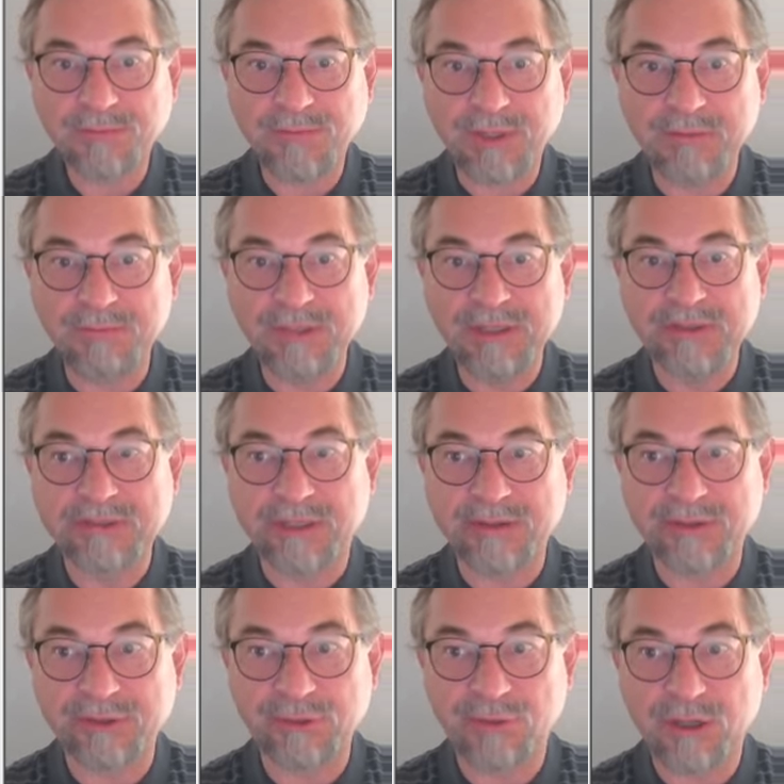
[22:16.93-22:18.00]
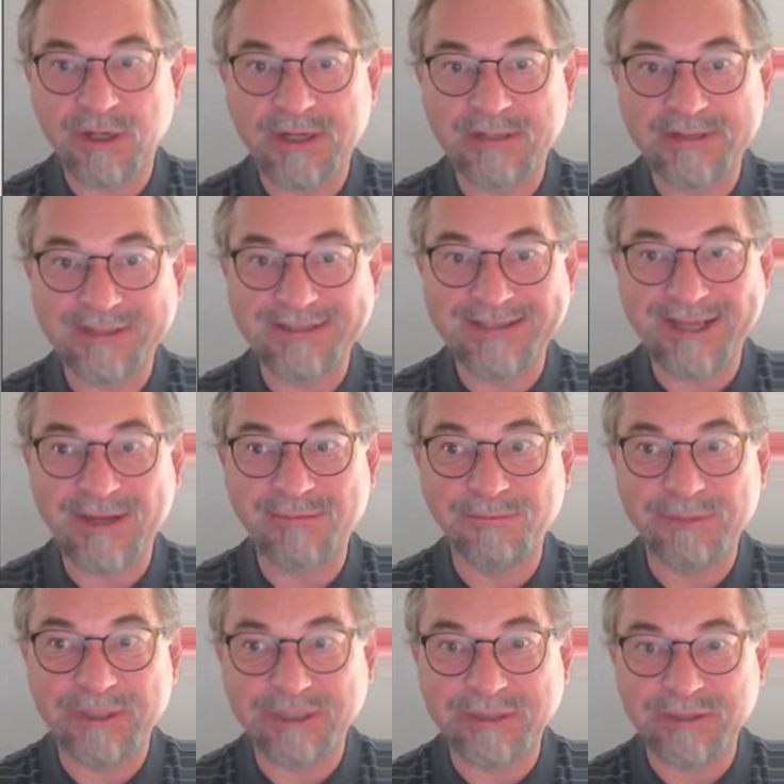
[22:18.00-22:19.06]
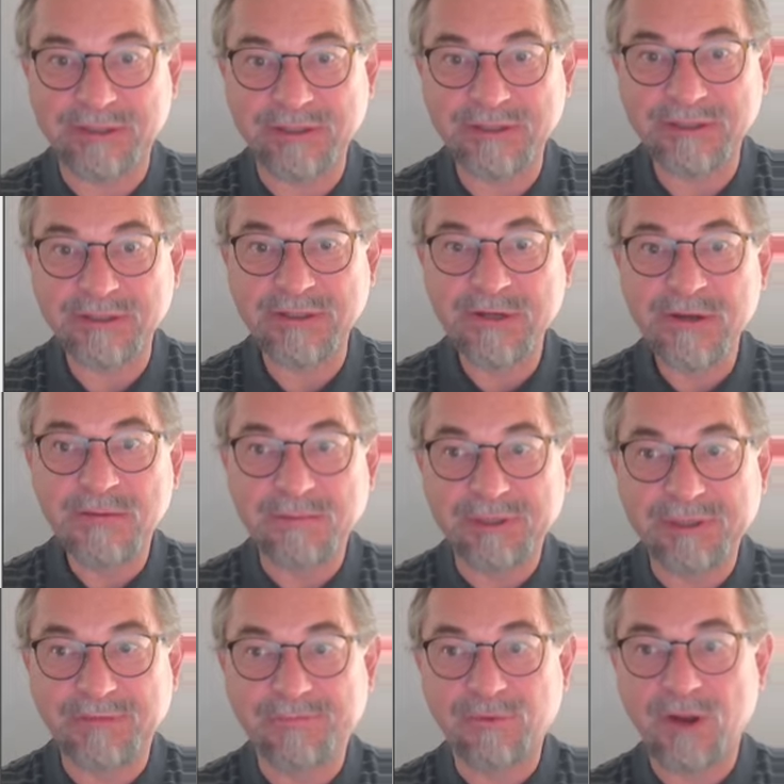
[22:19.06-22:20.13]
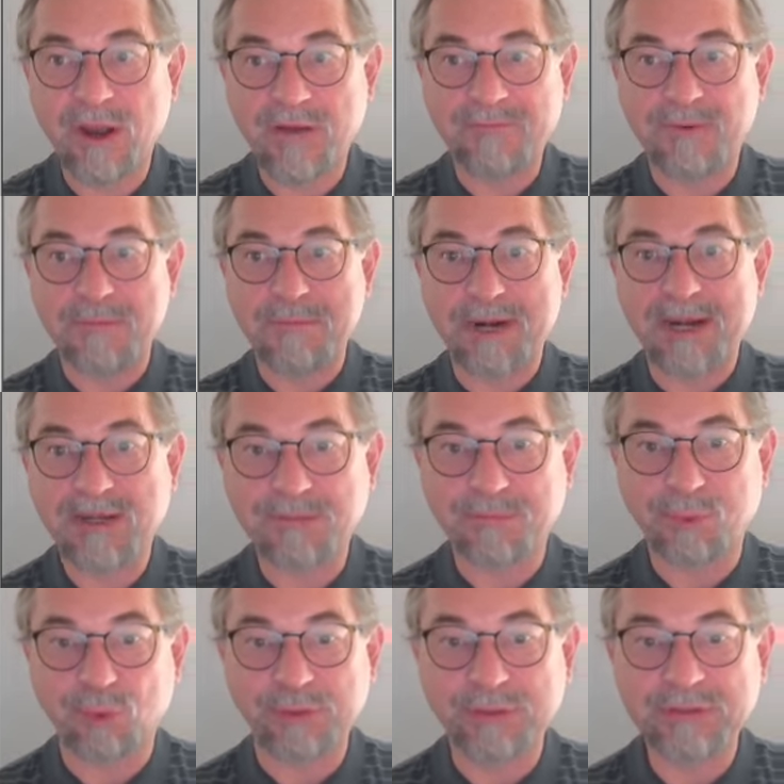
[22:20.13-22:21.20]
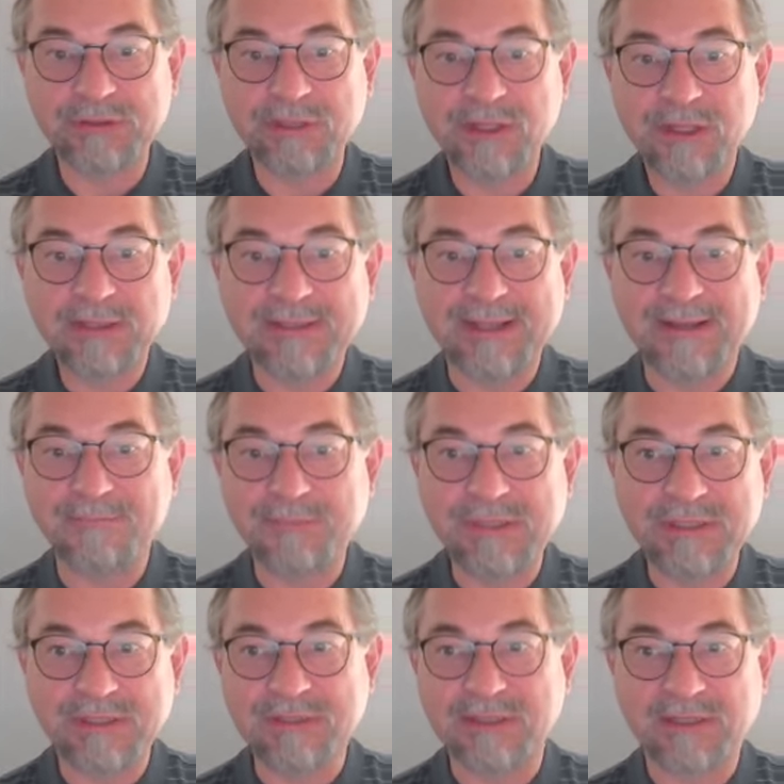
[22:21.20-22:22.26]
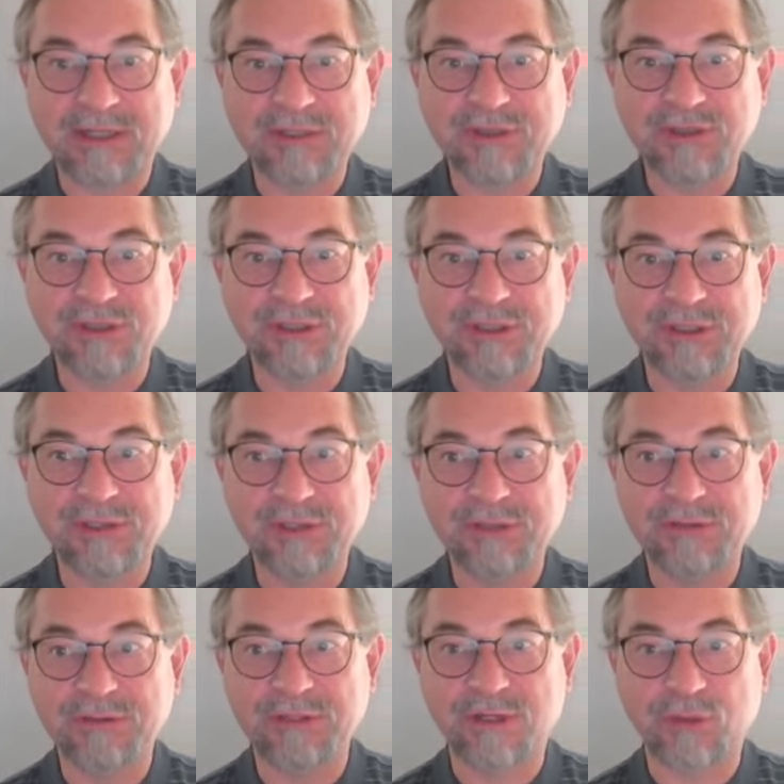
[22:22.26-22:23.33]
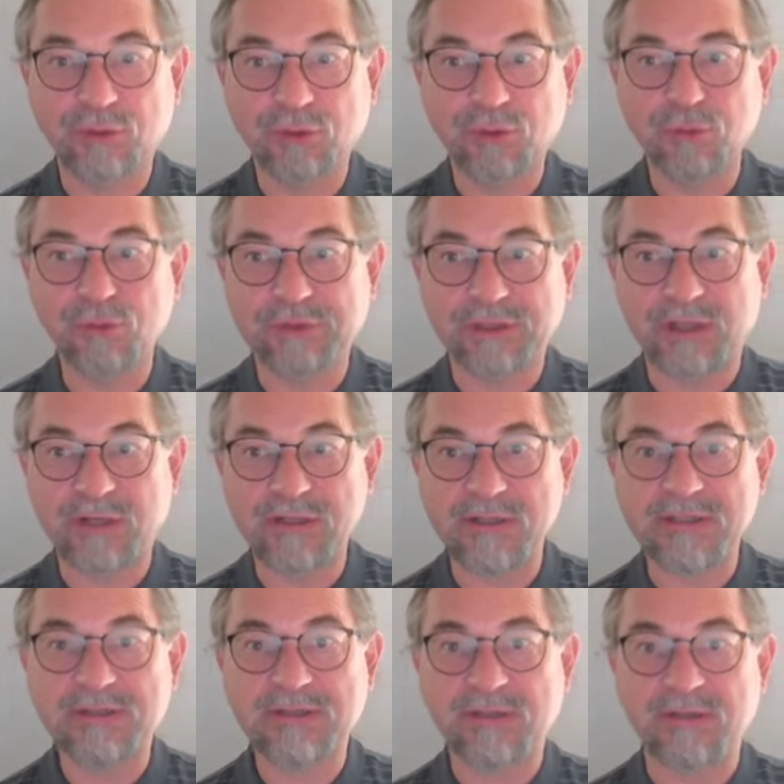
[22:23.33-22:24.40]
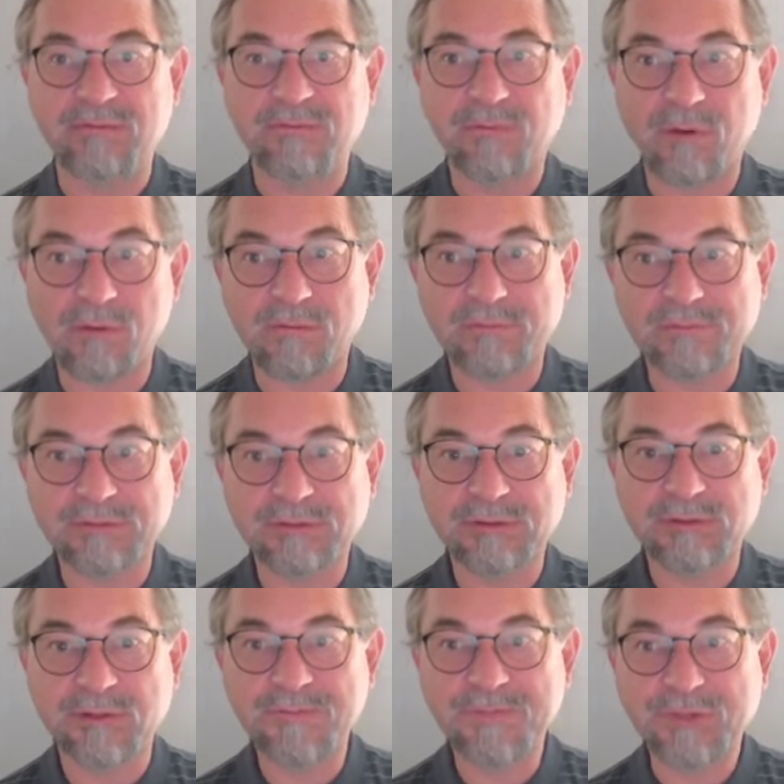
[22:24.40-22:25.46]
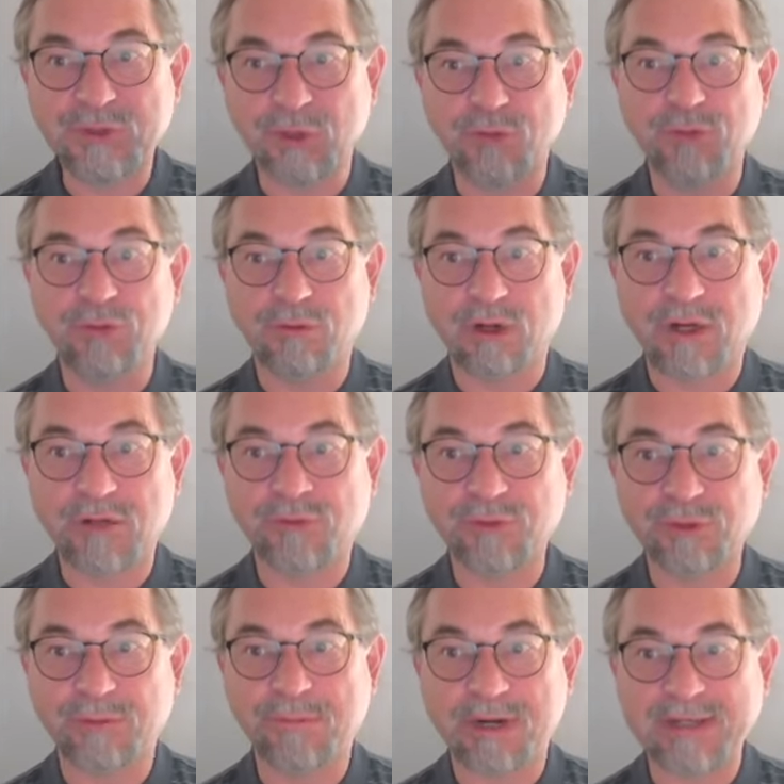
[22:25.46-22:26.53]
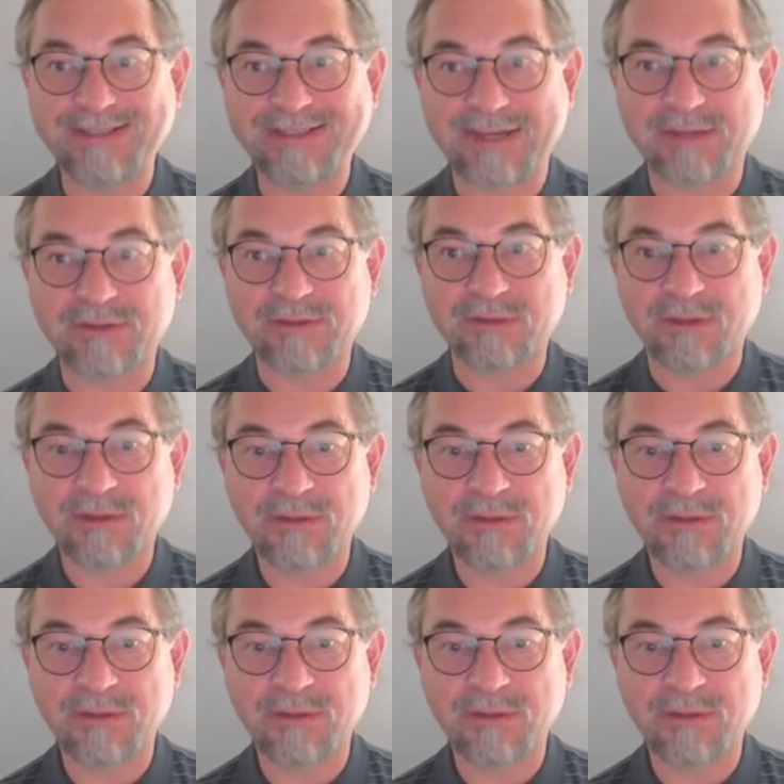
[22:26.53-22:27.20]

It means that you are at the same distance, but if you have a breakpoint, that means that actually there are two sides involved. So you are on the bisector.